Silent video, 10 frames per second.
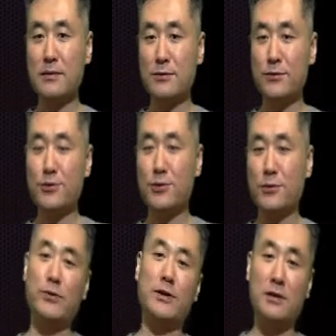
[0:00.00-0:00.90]
Usually
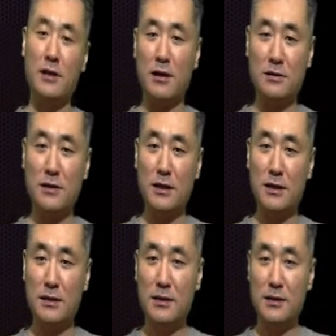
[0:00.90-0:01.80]
we learned
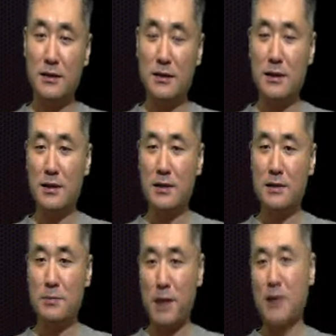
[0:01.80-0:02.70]
the
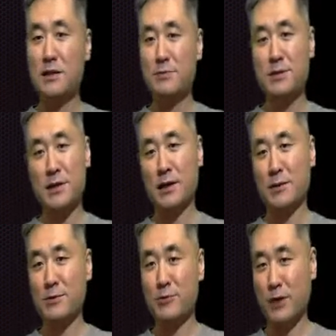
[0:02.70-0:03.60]
positive sign of
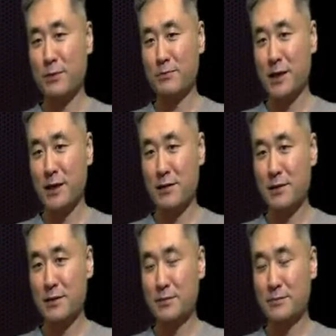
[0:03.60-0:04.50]
a drop-arm test
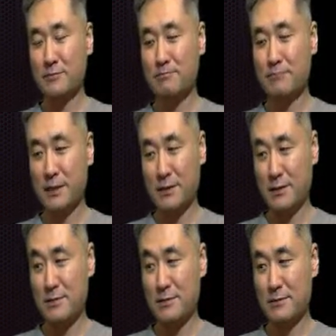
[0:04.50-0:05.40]

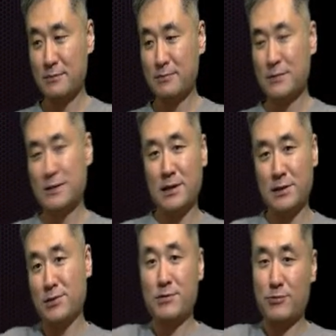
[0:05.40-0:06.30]
is they
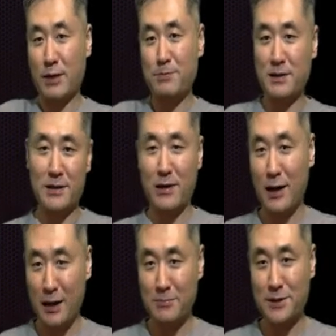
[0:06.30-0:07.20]
just dropping their
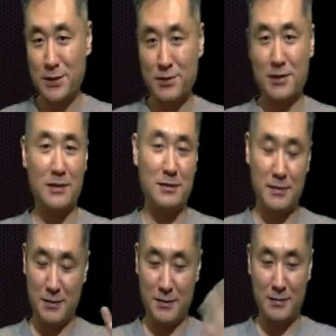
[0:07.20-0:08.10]
arm, just like
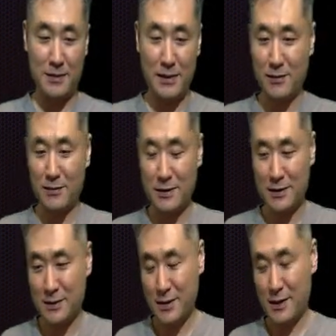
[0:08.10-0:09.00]
uh, literally